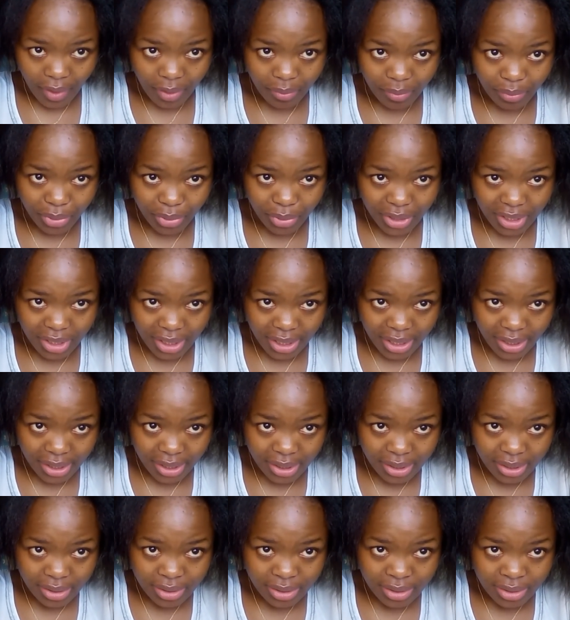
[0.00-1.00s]
and put it
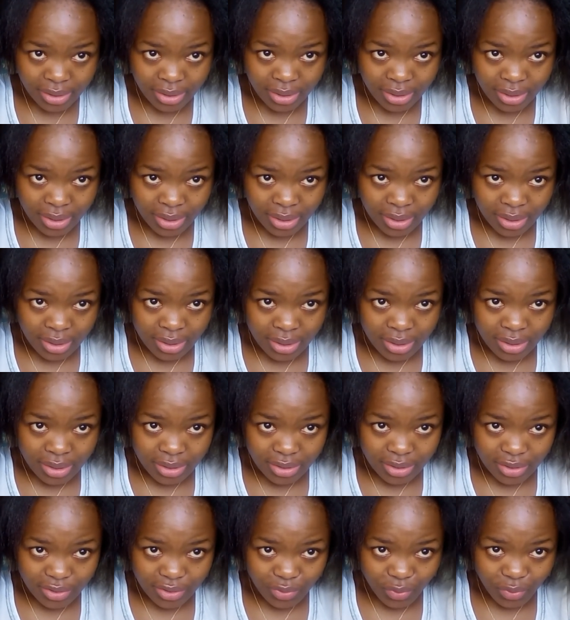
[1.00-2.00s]
like
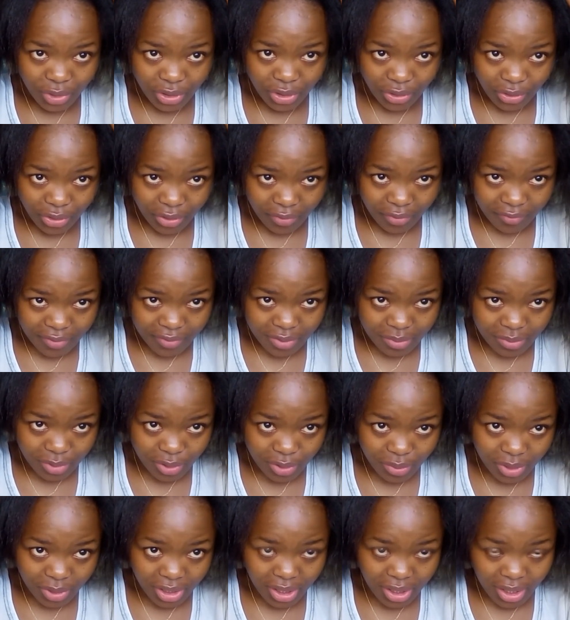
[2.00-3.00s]
just where you're
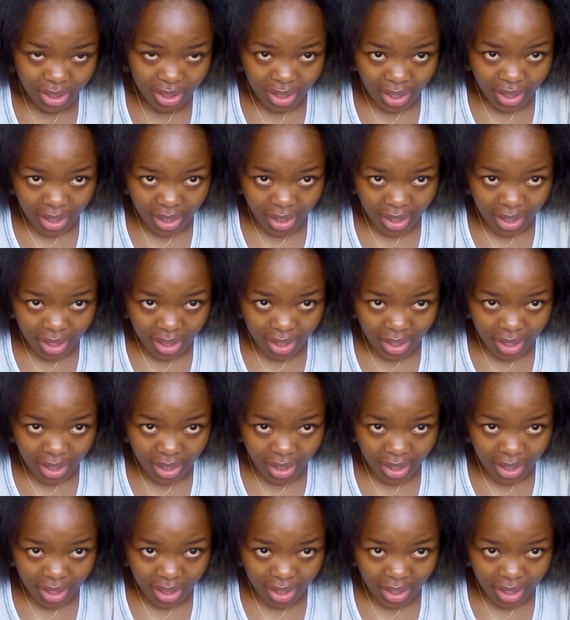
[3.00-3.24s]
comfortable with,